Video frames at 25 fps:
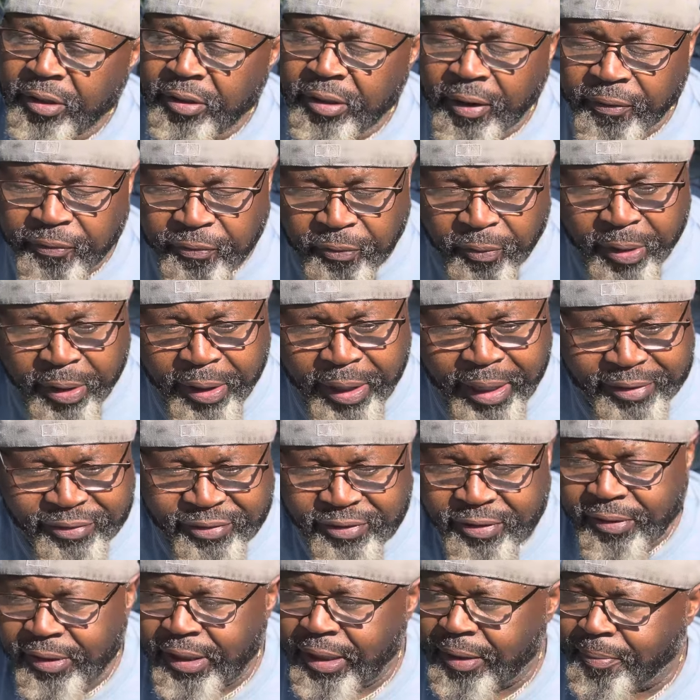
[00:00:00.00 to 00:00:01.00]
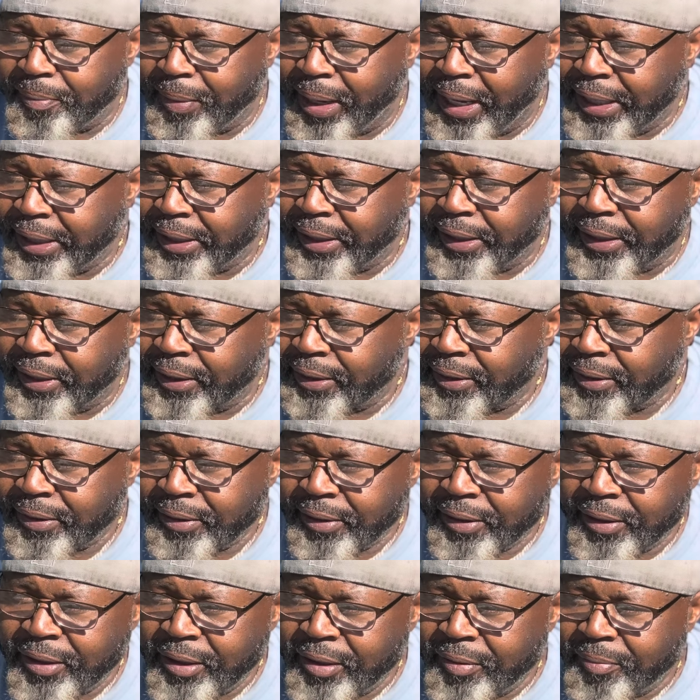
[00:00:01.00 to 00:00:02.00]
Therefore, I still get my uh,
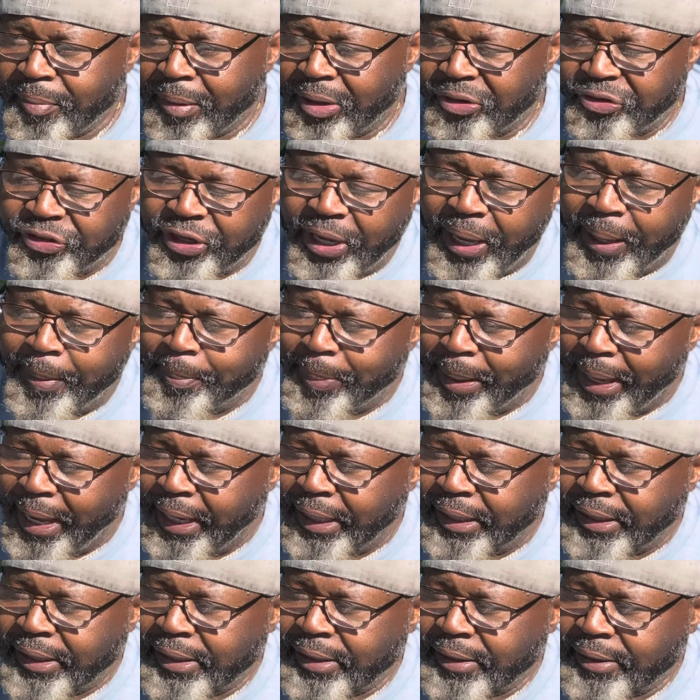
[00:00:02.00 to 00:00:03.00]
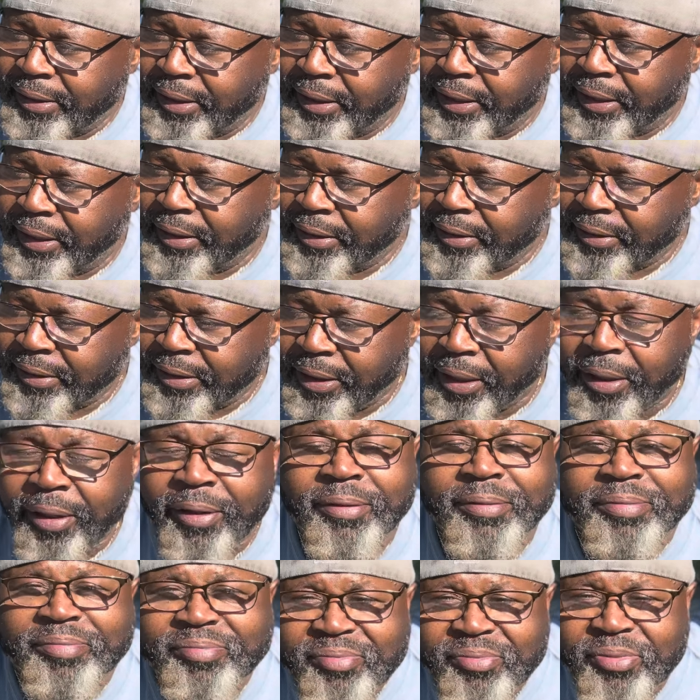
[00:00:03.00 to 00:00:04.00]
my shot back and, uh, you
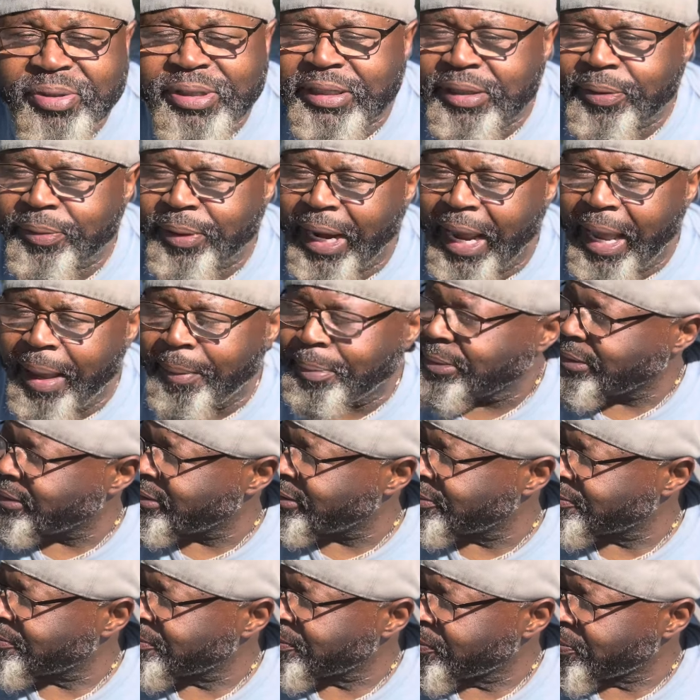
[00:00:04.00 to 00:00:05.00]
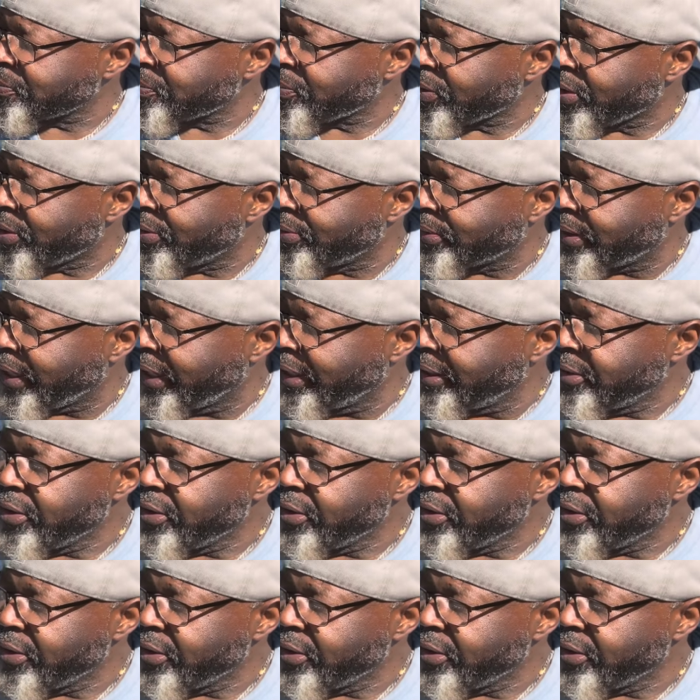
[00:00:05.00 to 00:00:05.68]
know, we'll see what happens. Okay.